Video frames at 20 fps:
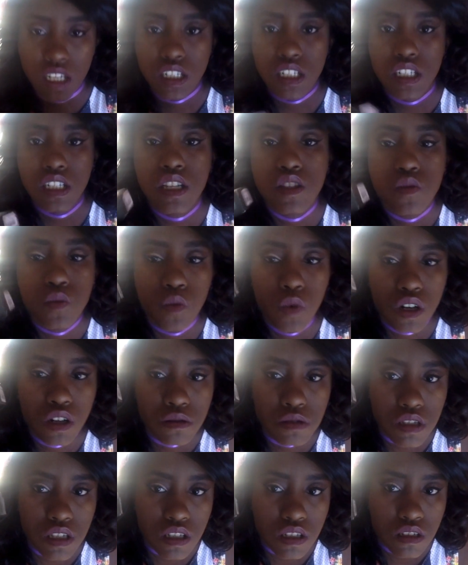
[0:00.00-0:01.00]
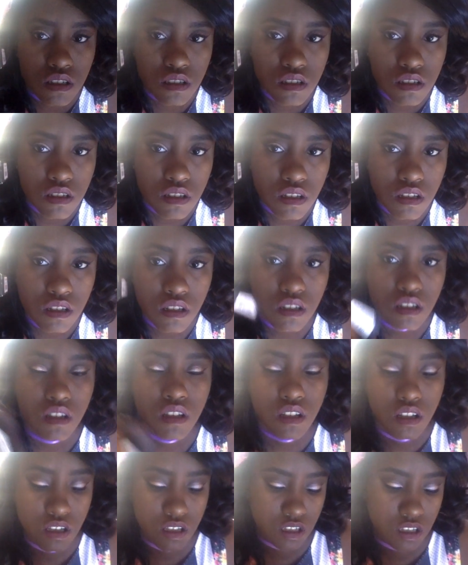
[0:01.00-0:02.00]
It just says 106.
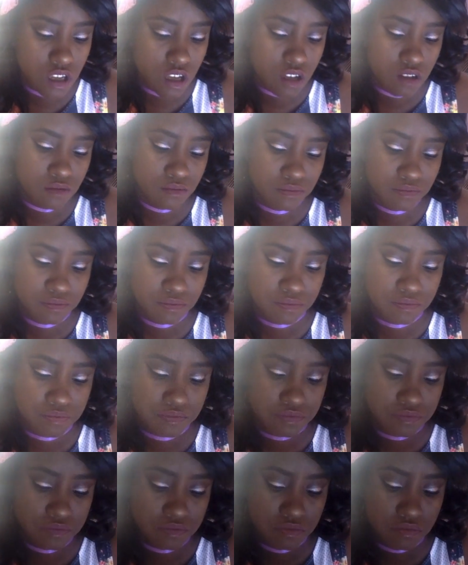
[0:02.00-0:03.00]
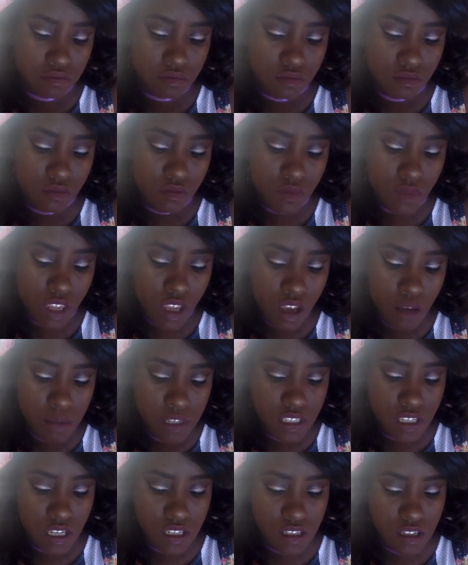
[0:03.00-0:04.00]
So I'm gonna
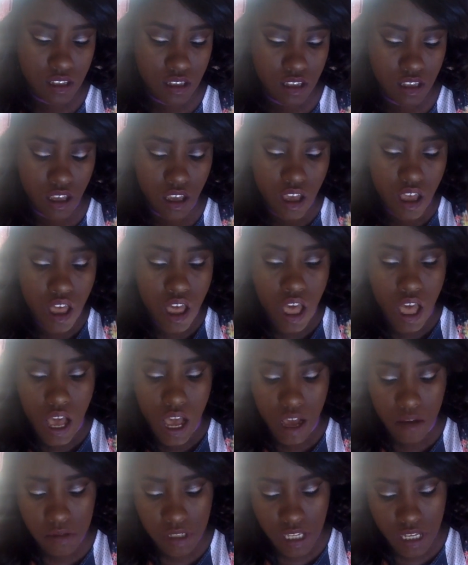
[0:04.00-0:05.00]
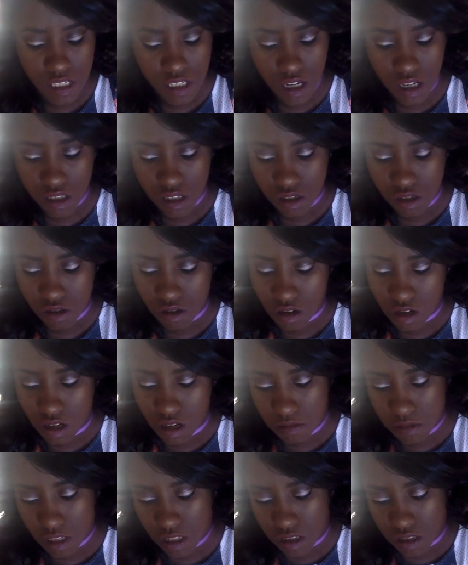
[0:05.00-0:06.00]
test out the thing. I was testing out the store and
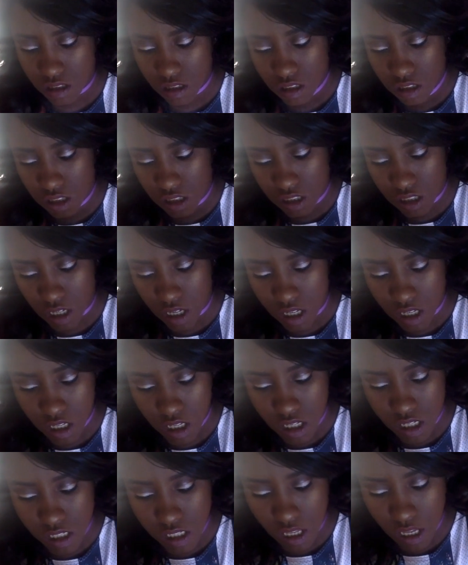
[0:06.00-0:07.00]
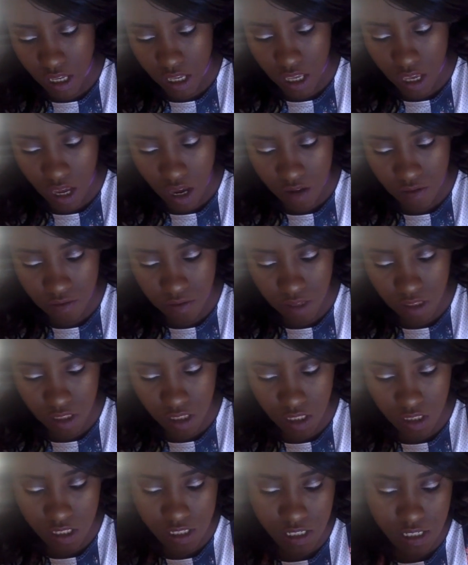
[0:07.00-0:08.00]
I was like, this shade is like
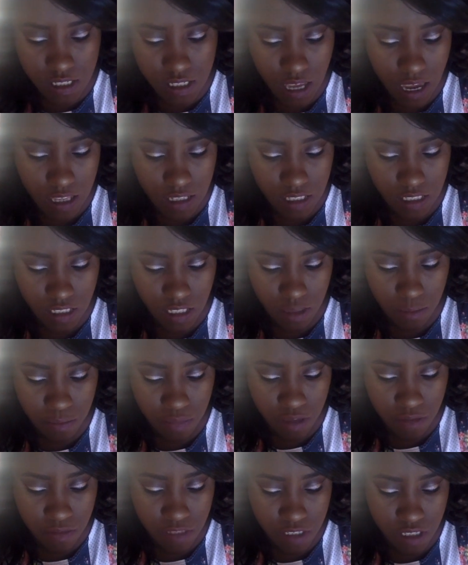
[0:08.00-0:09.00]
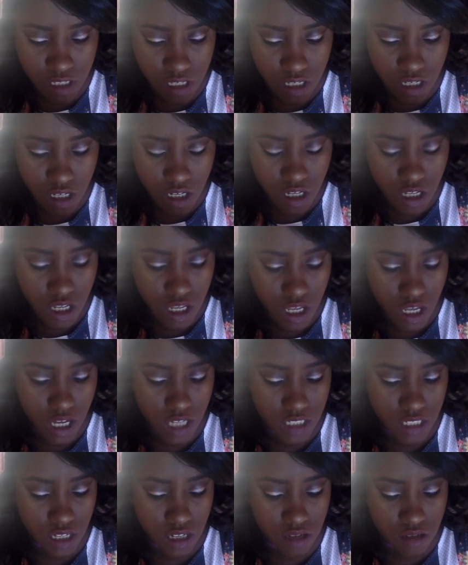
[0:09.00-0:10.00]
everything. This is highly like pigmented
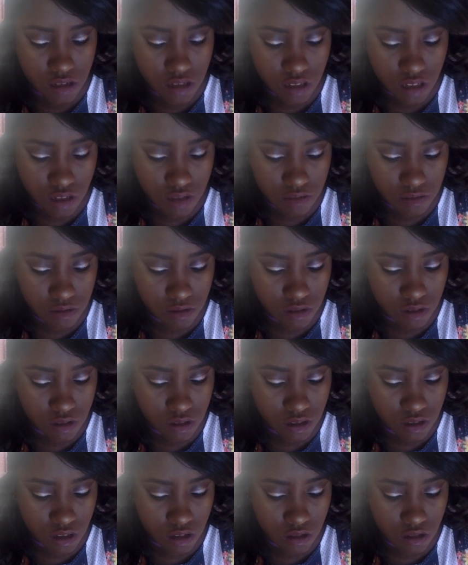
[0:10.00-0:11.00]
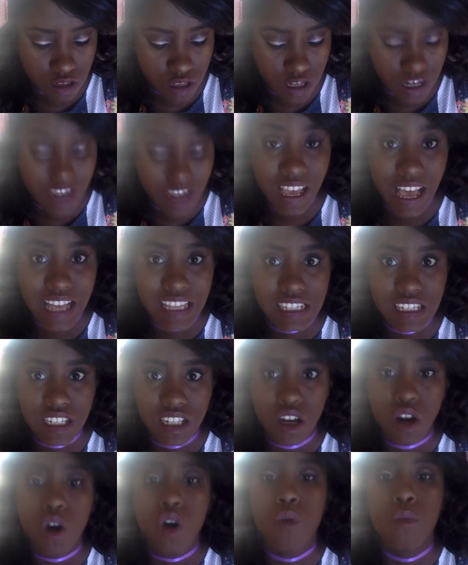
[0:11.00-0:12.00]
eyeshadows and stuff, which is so cute. And it has
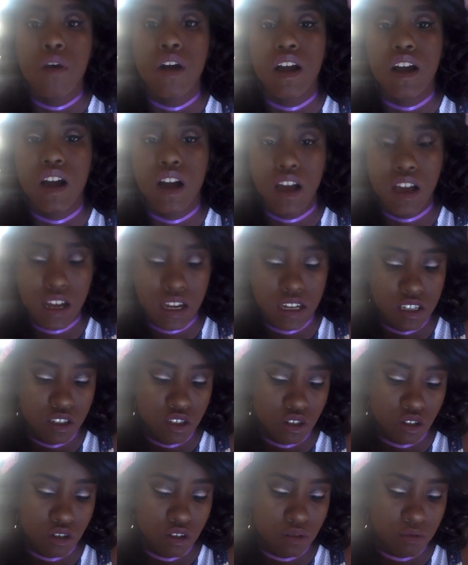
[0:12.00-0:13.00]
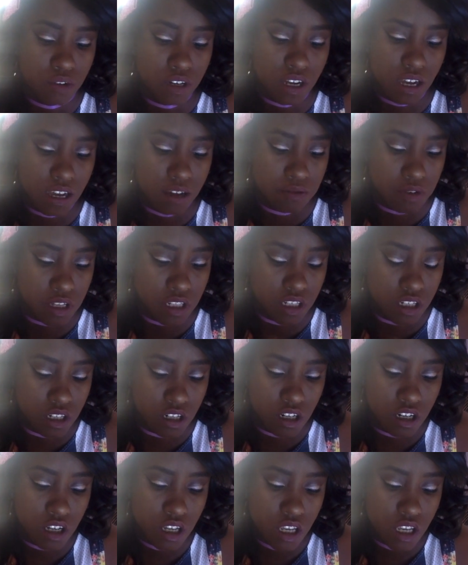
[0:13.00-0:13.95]
glitter. Oh my god, I gotta show you the one I got with glitter.